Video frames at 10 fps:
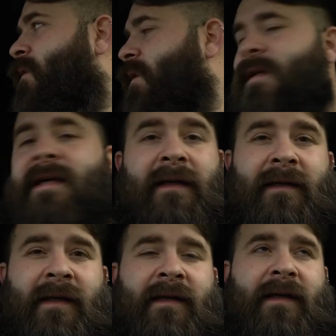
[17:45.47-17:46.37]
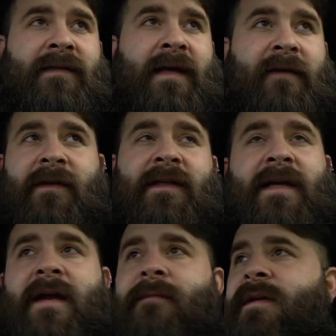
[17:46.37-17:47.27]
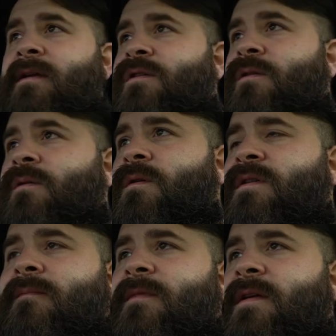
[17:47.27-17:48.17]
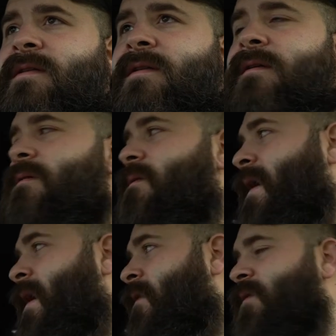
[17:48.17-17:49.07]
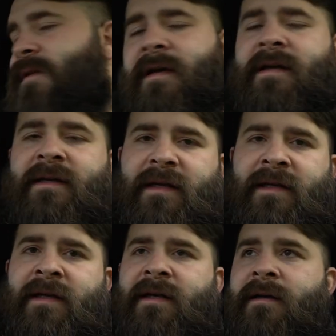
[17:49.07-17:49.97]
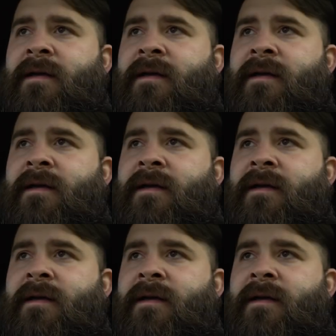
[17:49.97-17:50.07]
The Lincoln is having a timing issue or something still. I haven't dug into it.